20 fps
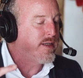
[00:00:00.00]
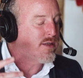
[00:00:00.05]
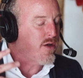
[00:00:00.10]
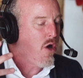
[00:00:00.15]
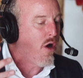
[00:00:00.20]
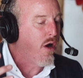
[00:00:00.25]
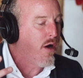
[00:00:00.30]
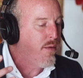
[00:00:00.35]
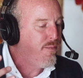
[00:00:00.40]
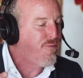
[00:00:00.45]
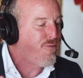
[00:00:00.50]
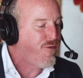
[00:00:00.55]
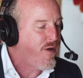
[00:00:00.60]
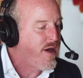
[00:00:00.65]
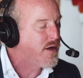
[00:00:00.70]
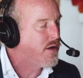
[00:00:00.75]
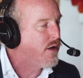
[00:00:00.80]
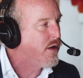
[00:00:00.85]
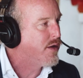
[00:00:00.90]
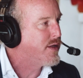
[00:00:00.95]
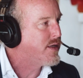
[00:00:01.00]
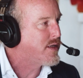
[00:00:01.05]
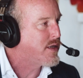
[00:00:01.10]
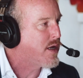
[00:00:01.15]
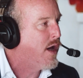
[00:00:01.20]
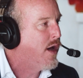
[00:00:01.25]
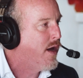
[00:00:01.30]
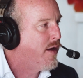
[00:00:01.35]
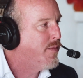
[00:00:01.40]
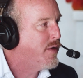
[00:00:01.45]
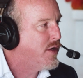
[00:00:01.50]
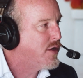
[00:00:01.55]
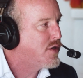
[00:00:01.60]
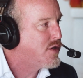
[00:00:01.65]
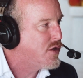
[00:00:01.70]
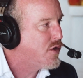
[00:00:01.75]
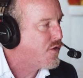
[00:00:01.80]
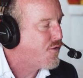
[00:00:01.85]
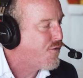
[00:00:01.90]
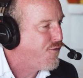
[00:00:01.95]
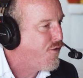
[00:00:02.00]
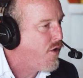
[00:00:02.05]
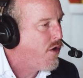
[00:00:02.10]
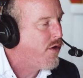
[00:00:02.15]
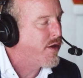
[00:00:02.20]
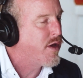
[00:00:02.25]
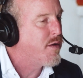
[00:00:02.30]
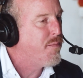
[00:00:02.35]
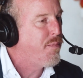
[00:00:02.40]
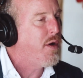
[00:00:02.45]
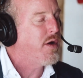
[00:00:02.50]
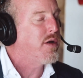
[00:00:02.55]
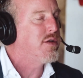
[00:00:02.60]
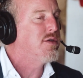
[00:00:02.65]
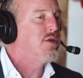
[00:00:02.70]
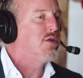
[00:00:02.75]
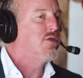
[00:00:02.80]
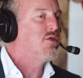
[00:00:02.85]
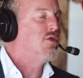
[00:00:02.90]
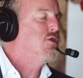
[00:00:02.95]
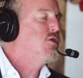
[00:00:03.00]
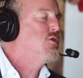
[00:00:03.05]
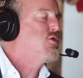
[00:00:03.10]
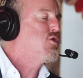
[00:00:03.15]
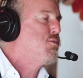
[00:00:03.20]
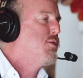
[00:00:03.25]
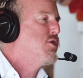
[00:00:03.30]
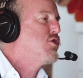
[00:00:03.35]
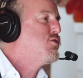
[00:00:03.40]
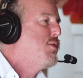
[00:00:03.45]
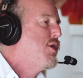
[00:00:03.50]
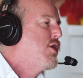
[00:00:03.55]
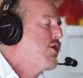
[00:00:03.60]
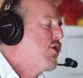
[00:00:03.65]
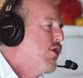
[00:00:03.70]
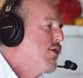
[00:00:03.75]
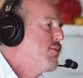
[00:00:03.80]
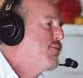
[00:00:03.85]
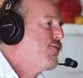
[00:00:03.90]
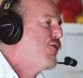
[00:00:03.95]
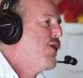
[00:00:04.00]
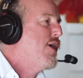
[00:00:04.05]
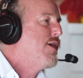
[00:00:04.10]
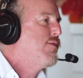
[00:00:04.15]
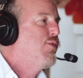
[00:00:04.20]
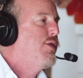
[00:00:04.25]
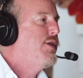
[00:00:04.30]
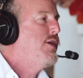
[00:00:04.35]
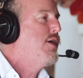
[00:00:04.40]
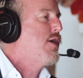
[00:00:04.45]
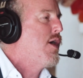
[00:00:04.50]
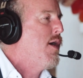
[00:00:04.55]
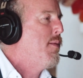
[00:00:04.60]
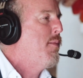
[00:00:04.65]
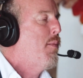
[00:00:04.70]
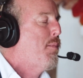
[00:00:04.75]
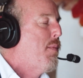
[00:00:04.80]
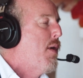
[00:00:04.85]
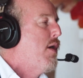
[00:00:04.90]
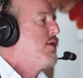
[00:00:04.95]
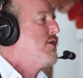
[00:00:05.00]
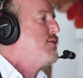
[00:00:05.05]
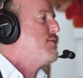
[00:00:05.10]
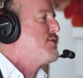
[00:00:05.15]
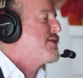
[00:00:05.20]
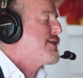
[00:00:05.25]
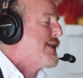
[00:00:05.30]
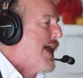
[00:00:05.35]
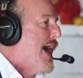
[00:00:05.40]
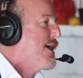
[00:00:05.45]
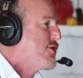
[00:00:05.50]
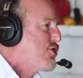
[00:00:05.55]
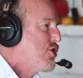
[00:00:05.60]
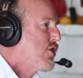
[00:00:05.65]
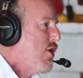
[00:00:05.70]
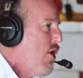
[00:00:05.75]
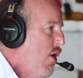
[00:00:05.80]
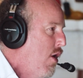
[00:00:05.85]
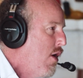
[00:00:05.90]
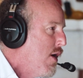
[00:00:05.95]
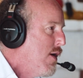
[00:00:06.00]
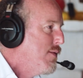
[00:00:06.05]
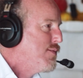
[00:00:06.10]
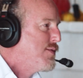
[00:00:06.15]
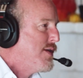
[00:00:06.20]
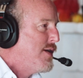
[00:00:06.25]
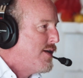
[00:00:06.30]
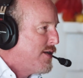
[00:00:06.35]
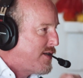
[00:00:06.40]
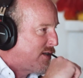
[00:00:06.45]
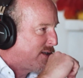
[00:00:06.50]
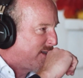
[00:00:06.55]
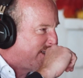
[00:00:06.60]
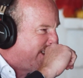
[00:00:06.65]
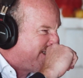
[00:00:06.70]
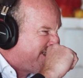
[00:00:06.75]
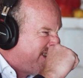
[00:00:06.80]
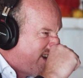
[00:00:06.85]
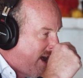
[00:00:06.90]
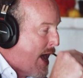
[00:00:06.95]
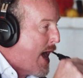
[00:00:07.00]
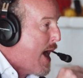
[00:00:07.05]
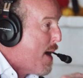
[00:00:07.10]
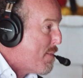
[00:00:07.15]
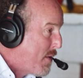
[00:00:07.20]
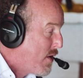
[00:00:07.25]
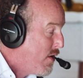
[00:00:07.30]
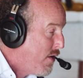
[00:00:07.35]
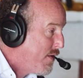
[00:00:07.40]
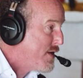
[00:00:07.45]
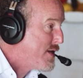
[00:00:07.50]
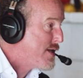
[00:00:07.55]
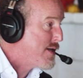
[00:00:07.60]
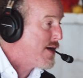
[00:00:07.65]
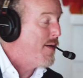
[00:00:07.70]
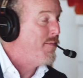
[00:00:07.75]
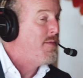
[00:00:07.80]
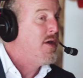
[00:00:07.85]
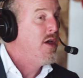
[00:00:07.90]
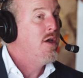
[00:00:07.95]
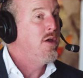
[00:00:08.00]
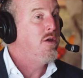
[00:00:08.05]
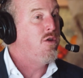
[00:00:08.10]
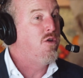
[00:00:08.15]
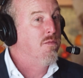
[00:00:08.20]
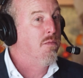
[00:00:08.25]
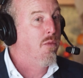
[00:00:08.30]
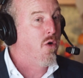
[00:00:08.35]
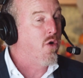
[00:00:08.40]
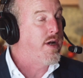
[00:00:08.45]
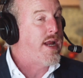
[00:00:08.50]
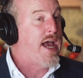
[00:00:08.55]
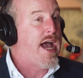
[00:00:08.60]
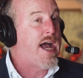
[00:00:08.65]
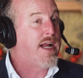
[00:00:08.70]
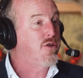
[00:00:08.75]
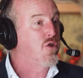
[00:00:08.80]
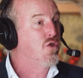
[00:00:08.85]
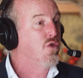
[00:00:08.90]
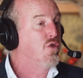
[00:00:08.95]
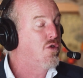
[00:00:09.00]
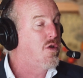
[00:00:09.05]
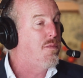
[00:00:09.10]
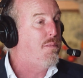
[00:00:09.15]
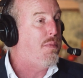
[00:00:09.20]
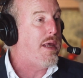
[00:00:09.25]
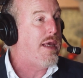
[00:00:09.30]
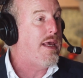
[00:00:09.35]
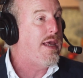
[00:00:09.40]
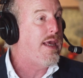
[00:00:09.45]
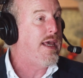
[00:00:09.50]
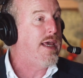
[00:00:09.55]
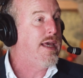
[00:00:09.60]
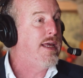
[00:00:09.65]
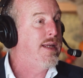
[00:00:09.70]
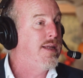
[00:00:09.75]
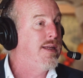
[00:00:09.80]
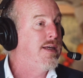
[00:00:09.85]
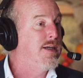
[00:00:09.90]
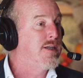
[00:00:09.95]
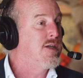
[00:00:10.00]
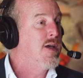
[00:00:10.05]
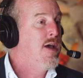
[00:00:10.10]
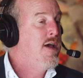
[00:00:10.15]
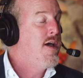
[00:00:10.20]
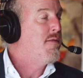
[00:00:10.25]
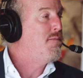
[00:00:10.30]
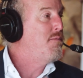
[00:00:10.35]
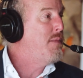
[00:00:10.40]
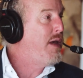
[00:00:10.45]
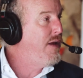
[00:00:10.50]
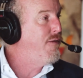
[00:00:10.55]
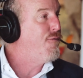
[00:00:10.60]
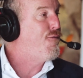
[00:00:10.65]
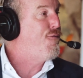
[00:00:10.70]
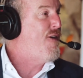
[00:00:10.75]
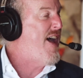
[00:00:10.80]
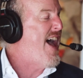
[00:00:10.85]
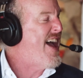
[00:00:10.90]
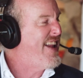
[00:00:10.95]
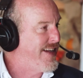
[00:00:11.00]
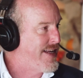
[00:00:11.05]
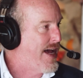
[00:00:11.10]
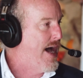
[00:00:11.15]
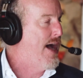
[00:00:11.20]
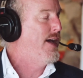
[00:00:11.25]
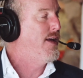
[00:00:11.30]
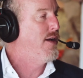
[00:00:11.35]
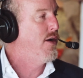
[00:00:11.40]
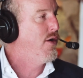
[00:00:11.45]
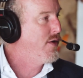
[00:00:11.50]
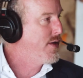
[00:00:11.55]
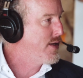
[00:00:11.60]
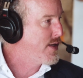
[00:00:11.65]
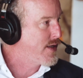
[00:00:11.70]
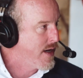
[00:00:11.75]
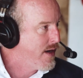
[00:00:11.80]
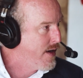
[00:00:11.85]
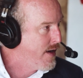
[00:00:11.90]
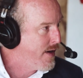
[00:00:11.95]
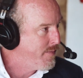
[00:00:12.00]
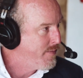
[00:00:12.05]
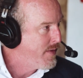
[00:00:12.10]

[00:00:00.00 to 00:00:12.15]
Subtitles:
carb fed all the time, it's just falling apart because it's only supposed to be carb fed when you come upon a stash of carbs, and it just doesn't happen all the time. You're more natural to be in this meat and fat diet all the time.